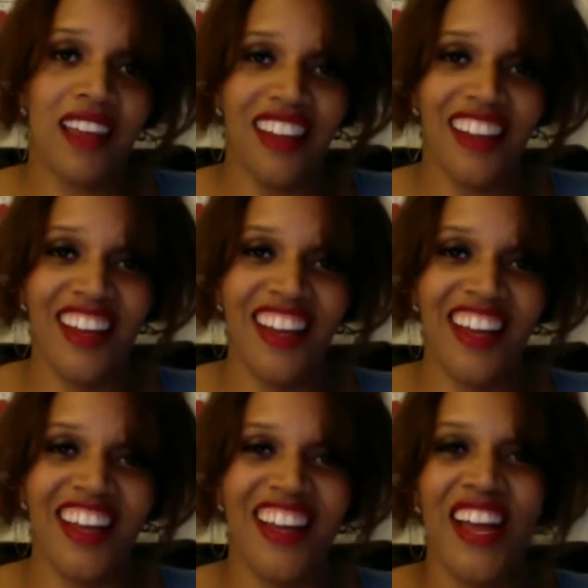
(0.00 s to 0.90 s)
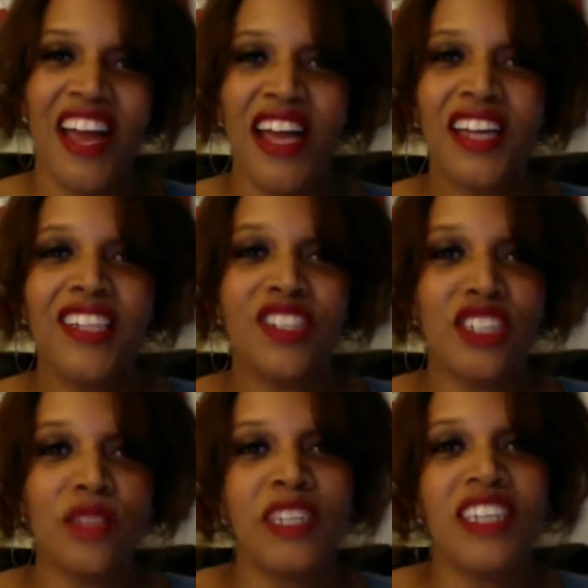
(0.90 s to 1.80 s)
Because
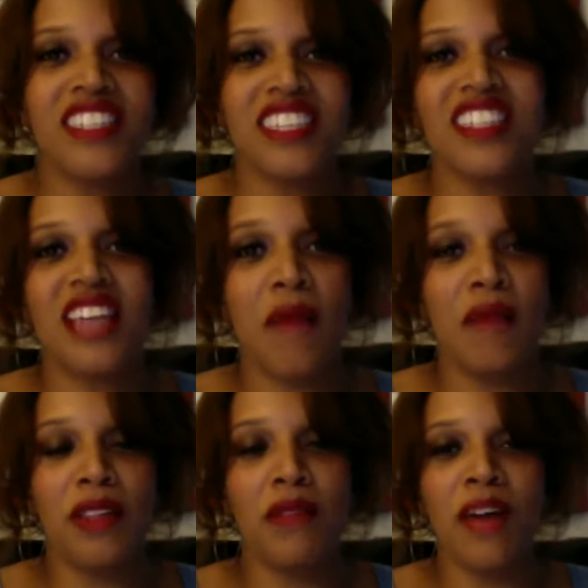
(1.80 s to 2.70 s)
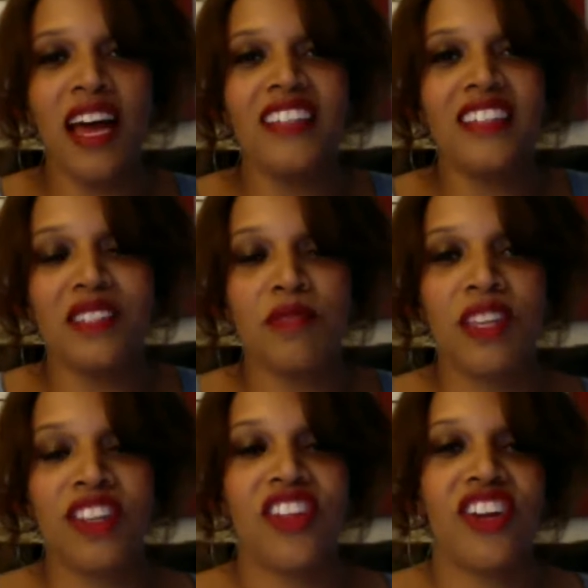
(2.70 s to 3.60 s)
just because things happen in the past doesn't mean
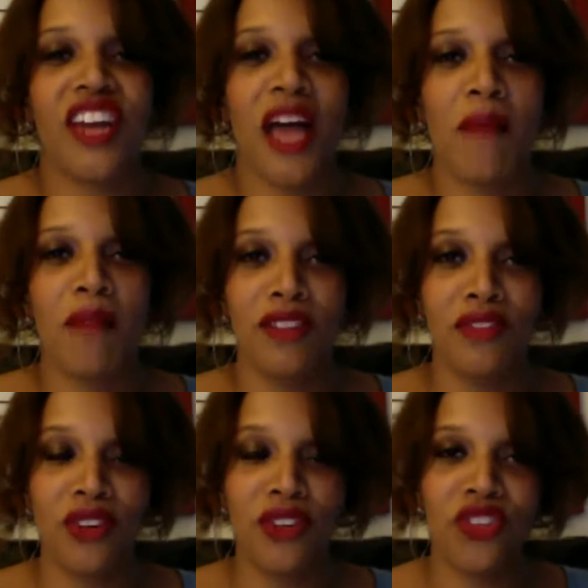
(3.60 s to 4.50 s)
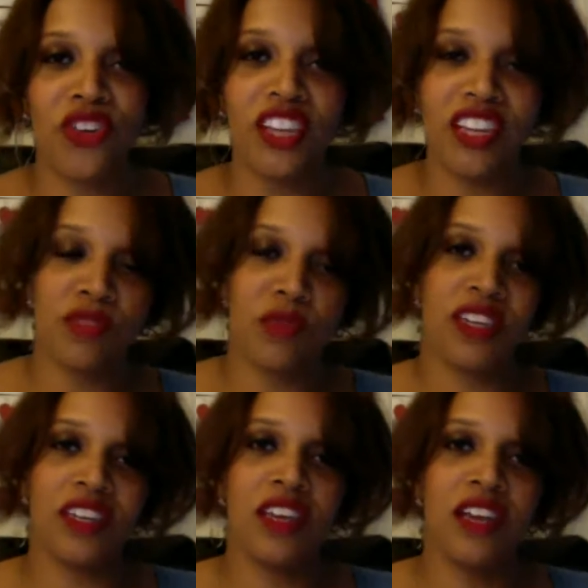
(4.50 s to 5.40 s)
that they're going to happen in the future unless
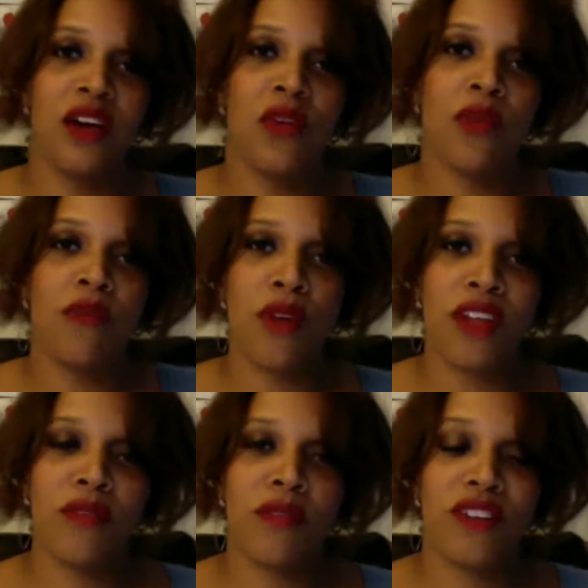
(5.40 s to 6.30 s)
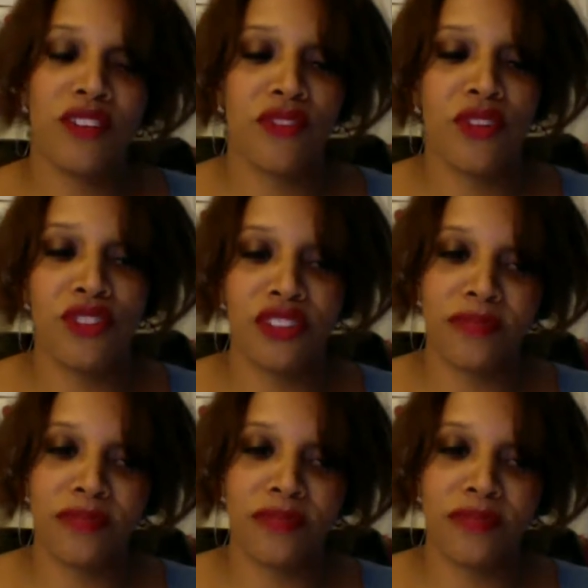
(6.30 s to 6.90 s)
we bring them into the future.